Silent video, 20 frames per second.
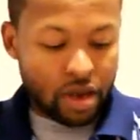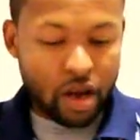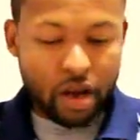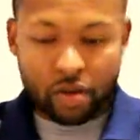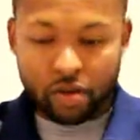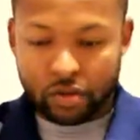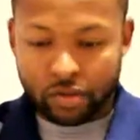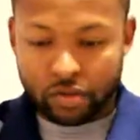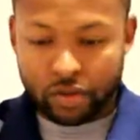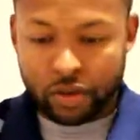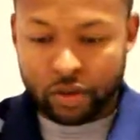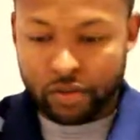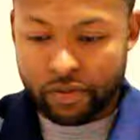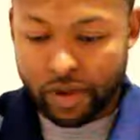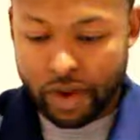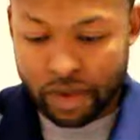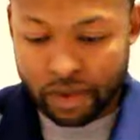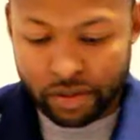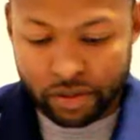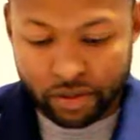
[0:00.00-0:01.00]
Oh,
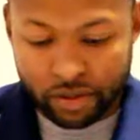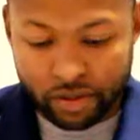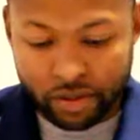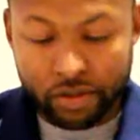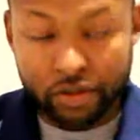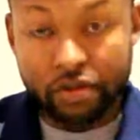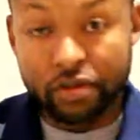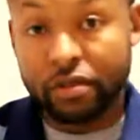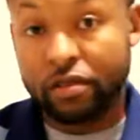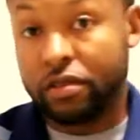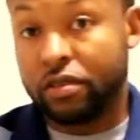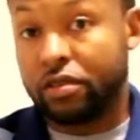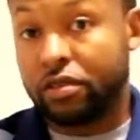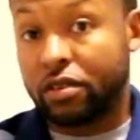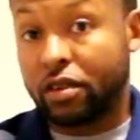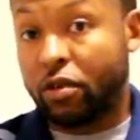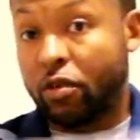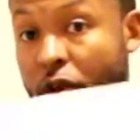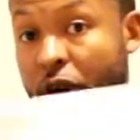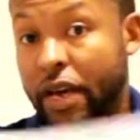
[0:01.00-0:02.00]
alright.
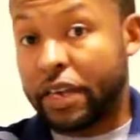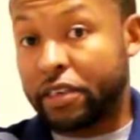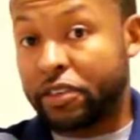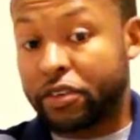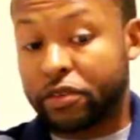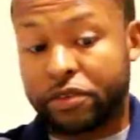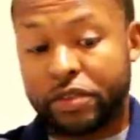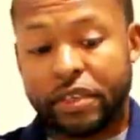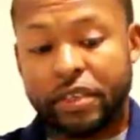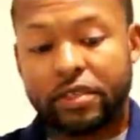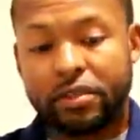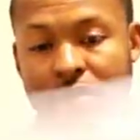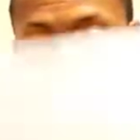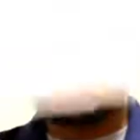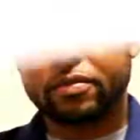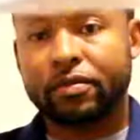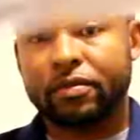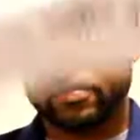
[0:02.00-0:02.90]
The white screen.